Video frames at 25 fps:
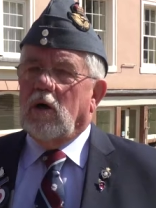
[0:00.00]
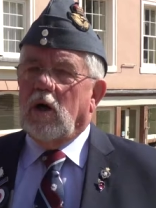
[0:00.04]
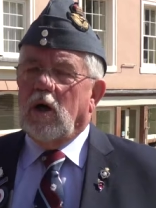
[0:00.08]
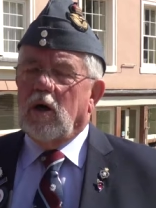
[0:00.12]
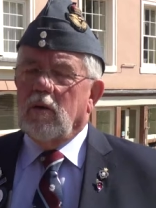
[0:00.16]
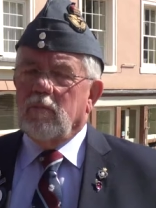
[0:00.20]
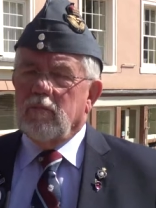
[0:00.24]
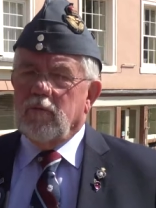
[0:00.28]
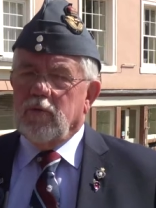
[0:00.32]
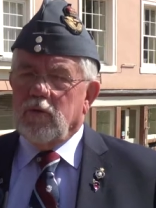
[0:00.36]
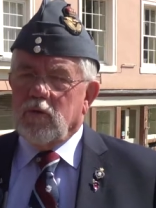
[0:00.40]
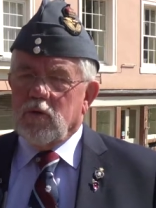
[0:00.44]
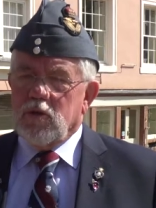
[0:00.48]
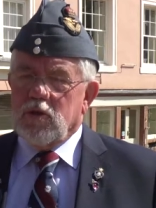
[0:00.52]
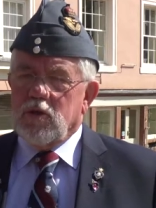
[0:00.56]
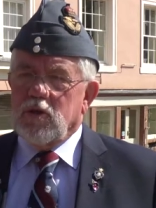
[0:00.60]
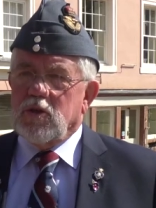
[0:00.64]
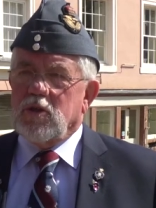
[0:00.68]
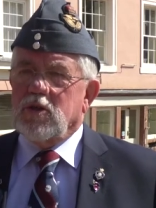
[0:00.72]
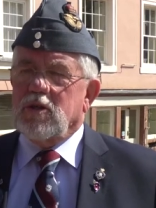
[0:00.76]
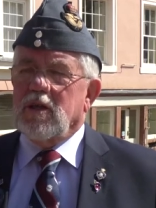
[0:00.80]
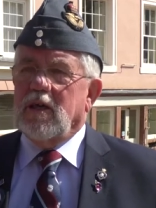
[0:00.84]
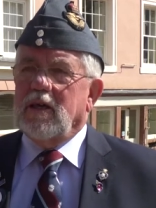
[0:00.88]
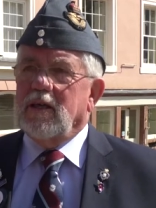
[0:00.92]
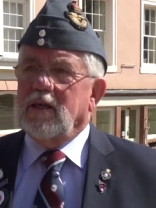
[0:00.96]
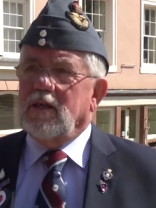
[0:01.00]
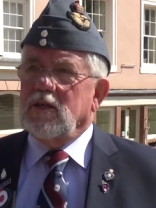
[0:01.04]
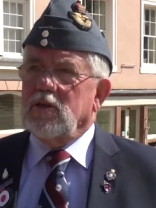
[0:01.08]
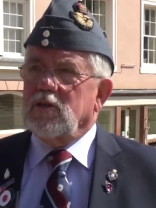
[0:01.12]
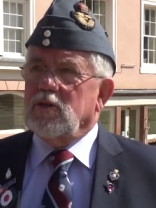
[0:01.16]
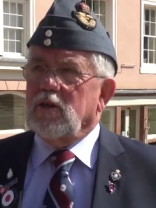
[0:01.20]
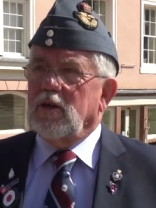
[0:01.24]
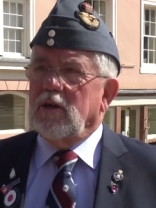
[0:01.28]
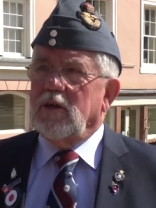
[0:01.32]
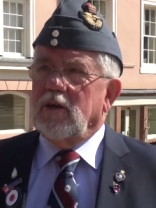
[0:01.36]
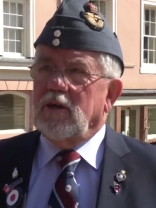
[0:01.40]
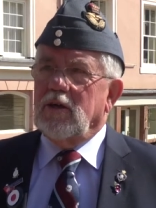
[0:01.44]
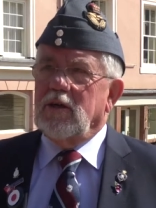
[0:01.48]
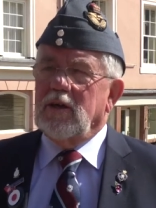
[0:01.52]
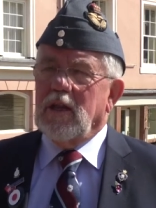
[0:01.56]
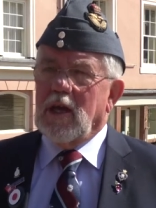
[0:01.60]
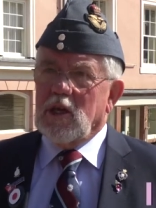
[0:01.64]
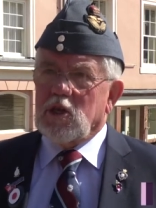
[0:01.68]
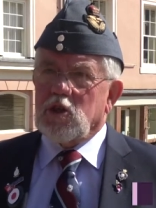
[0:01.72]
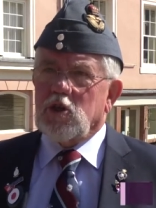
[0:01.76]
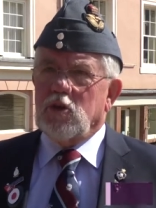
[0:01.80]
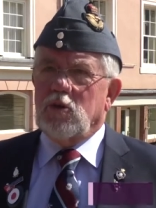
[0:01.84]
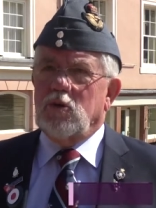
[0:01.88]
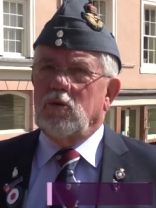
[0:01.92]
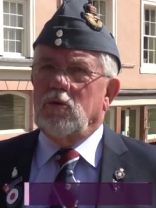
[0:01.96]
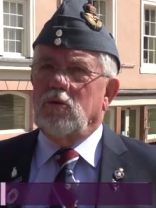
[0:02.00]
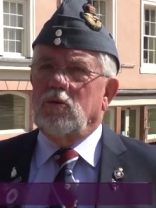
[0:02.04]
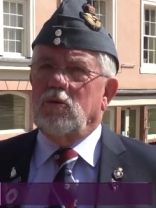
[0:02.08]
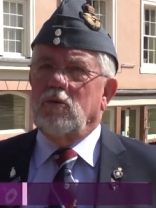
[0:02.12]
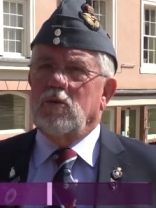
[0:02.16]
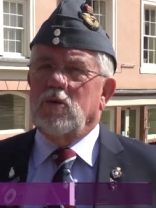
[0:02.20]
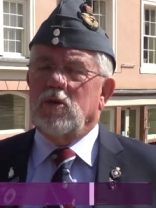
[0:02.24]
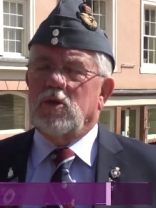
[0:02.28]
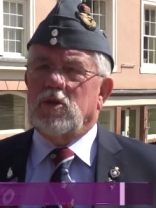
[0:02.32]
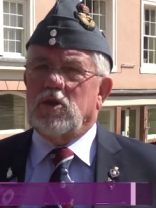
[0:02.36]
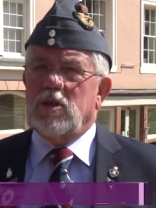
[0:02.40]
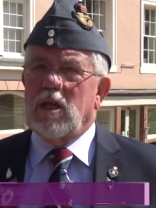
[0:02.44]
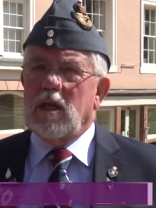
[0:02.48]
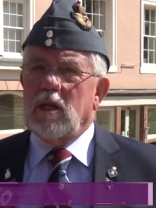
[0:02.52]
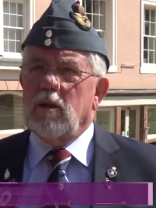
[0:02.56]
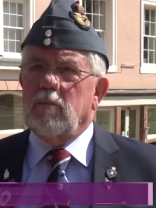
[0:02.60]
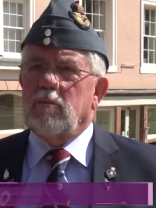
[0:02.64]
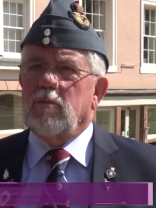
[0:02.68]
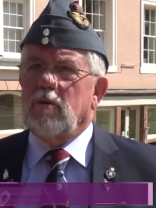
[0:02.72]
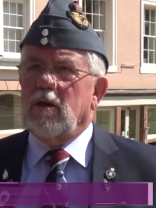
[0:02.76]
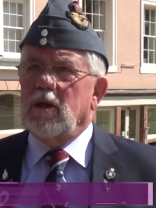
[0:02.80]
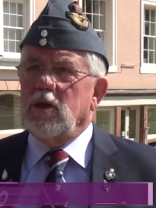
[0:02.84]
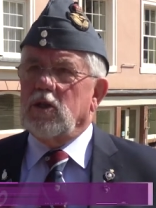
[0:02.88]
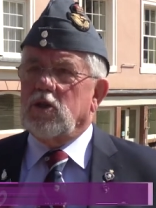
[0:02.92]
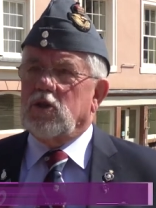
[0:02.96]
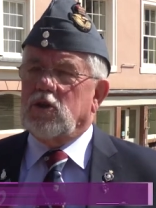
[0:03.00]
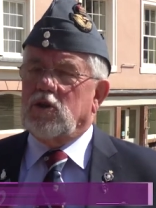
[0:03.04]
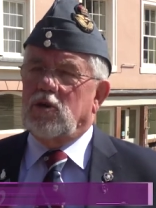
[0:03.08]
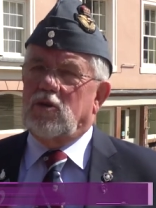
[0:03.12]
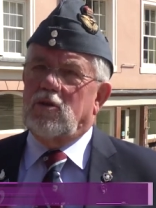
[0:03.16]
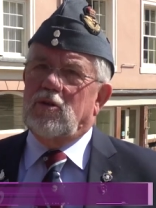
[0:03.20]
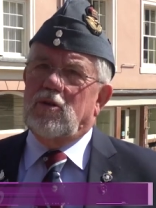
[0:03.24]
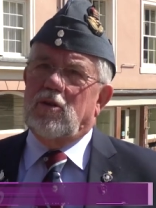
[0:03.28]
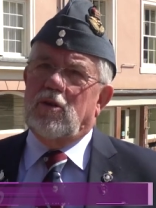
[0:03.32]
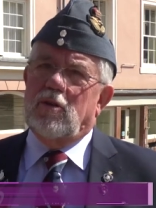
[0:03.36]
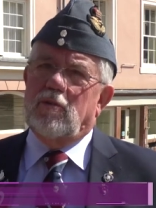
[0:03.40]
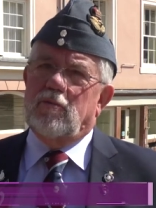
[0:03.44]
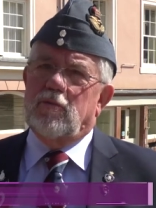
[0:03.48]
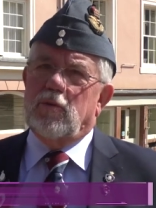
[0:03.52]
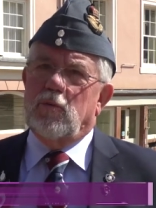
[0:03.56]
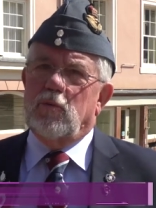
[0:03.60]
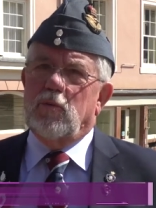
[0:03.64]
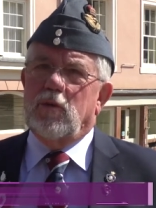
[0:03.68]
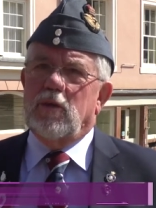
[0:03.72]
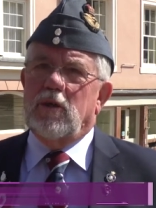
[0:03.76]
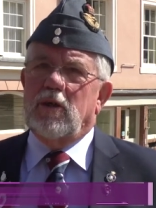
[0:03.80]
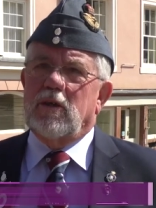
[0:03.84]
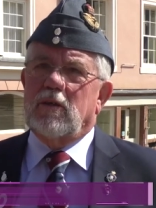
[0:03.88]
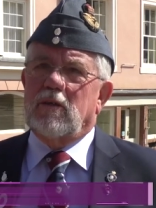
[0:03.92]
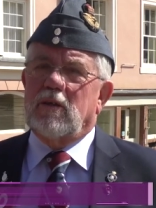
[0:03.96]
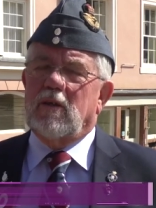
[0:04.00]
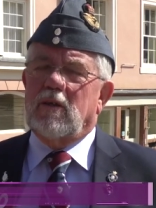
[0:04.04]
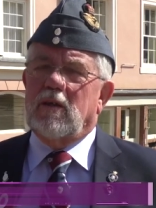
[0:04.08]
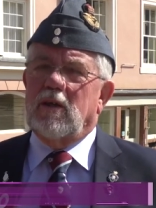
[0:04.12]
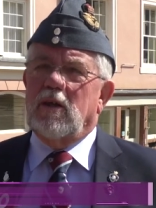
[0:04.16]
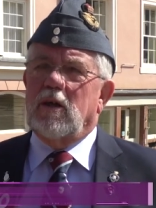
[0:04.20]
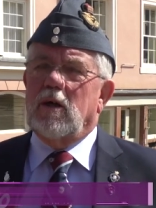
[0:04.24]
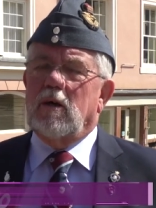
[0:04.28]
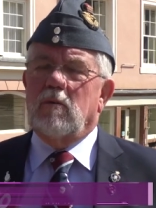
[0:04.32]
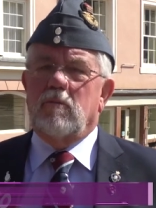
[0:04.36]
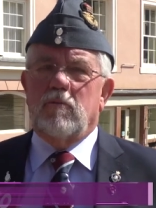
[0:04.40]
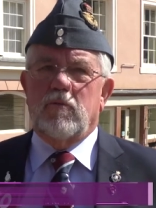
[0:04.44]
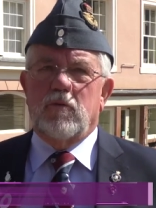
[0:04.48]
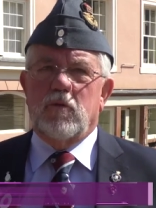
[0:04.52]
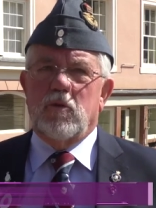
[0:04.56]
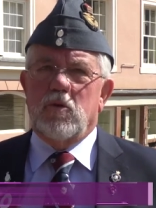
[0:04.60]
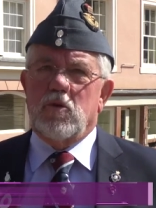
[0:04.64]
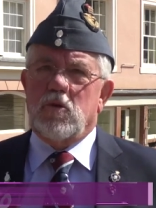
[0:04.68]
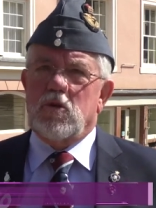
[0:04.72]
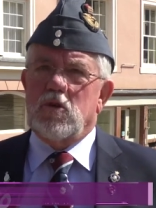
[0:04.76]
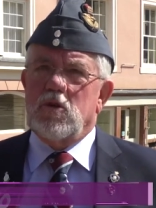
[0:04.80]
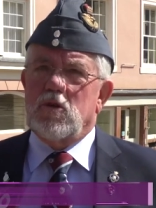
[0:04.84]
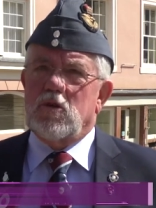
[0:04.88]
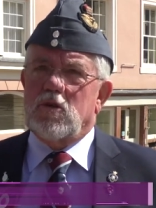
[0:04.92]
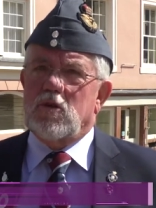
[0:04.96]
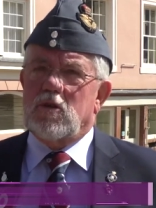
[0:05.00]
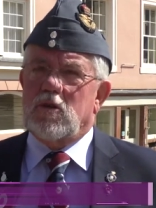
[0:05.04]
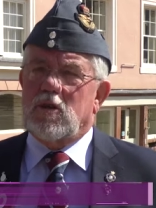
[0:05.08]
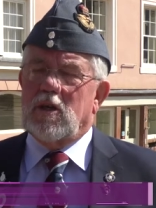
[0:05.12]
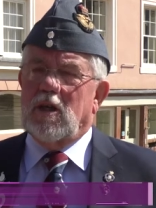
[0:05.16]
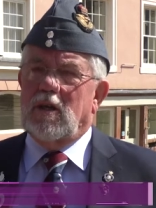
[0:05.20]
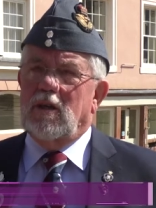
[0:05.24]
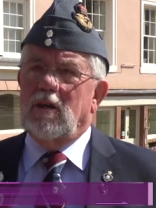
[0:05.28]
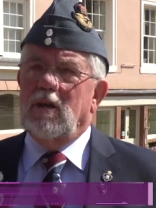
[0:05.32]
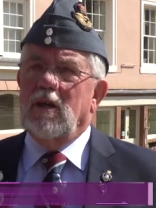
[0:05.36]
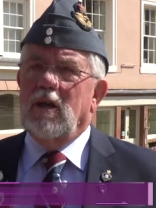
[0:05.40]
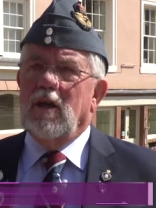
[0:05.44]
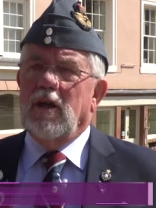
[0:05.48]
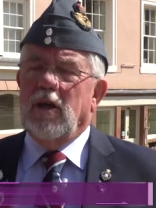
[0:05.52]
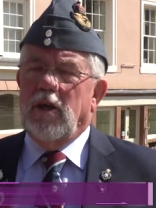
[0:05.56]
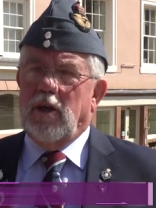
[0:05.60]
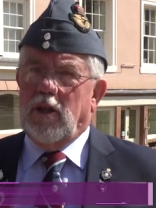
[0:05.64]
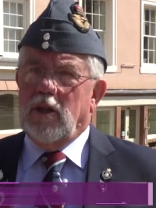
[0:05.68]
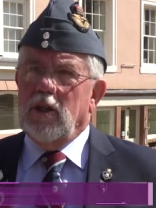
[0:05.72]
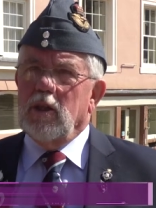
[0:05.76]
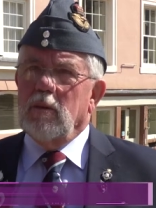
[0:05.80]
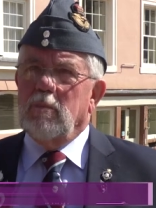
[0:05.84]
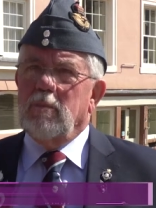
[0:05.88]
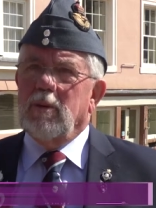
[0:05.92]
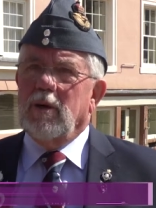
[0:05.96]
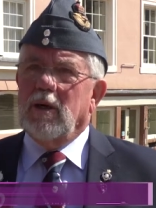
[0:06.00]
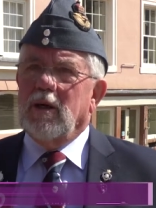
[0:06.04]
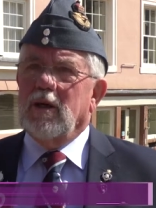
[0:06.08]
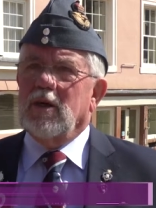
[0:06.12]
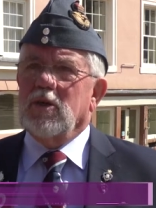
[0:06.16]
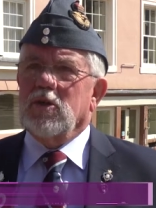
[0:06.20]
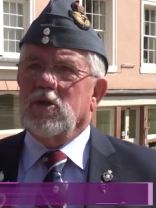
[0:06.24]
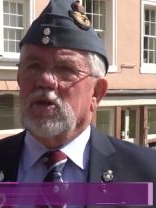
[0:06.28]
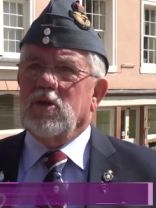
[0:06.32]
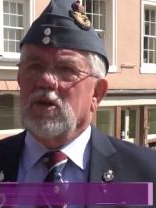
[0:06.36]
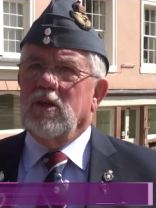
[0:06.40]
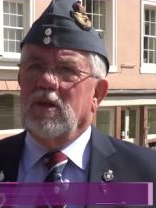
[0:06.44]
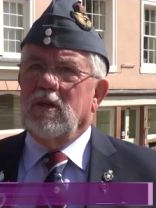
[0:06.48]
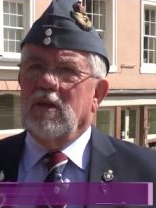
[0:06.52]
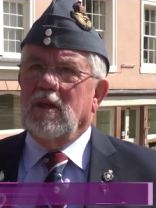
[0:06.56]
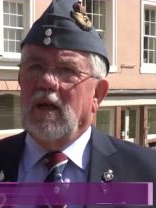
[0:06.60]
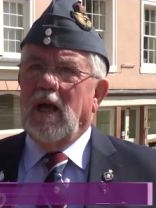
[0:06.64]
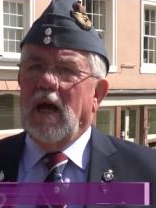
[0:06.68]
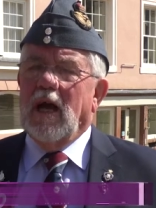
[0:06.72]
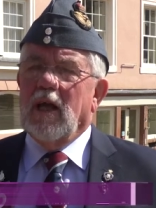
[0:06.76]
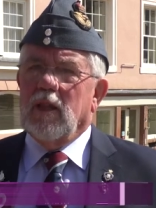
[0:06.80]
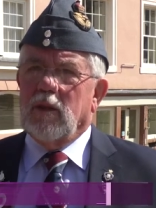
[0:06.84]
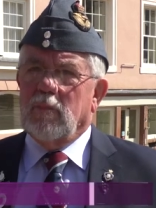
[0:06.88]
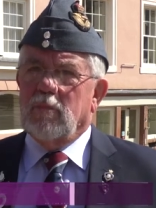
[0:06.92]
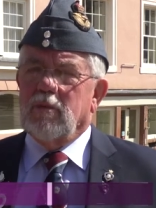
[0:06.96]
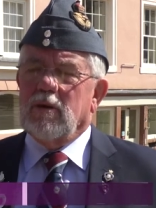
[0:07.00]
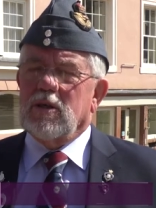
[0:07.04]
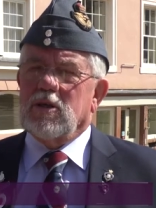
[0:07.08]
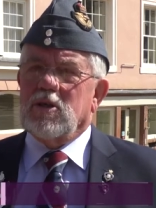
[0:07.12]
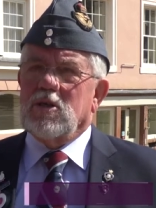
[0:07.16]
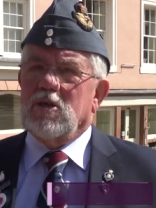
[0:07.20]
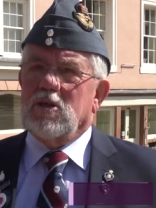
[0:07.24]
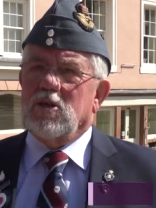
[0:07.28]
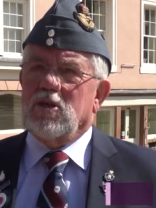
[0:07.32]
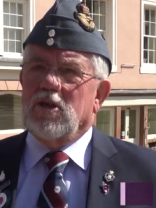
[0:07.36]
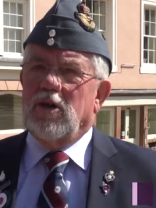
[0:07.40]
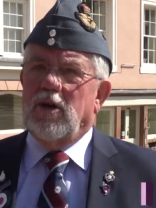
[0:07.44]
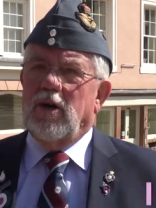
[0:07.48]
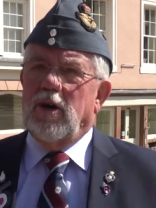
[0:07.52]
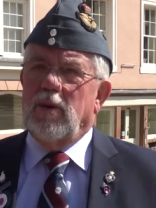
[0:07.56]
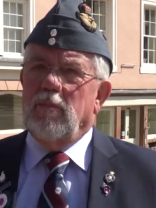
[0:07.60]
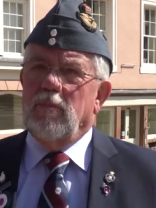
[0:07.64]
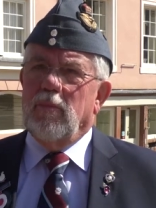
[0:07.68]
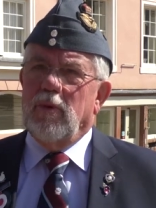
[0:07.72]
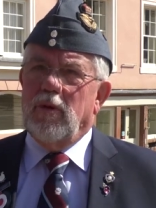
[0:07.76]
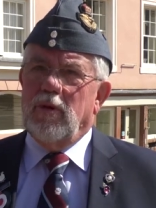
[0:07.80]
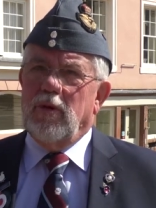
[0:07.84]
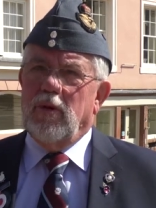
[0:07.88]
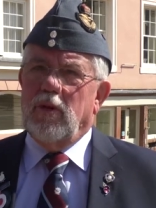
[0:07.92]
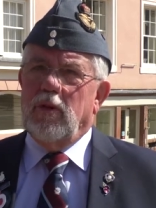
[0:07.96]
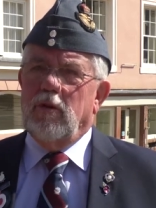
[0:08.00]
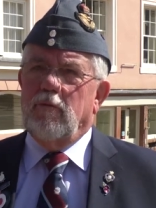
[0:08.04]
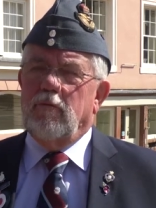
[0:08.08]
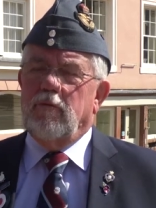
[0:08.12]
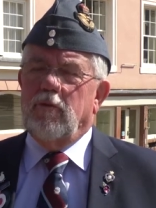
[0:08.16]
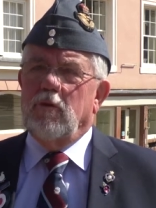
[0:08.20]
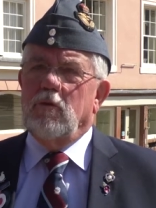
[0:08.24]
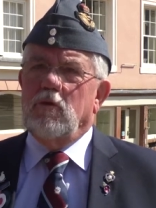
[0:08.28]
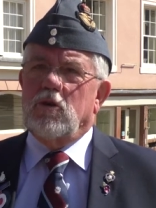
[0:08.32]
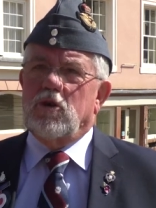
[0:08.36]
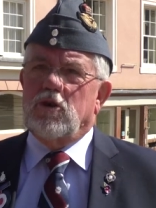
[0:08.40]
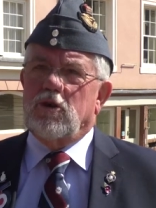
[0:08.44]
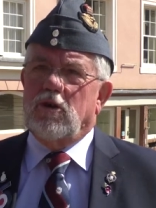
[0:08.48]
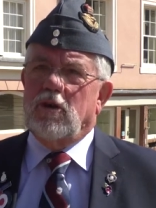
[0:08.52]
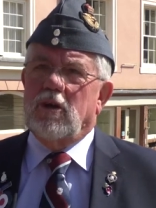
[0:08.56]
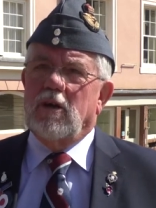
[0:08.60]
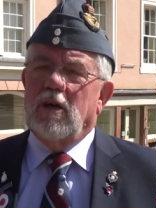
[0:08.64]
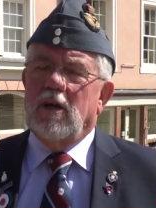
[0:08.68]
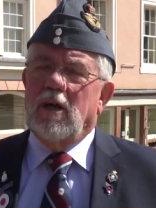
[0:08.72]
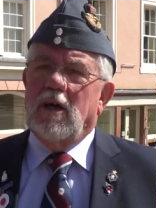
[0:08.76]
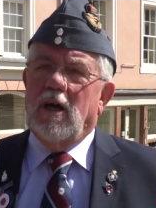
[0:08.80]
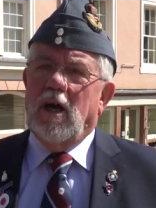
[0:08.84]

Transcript: Well, Armed Forces Day is a national celebration of the work that the Armed Forces has done in the past, at the present time, and in the future,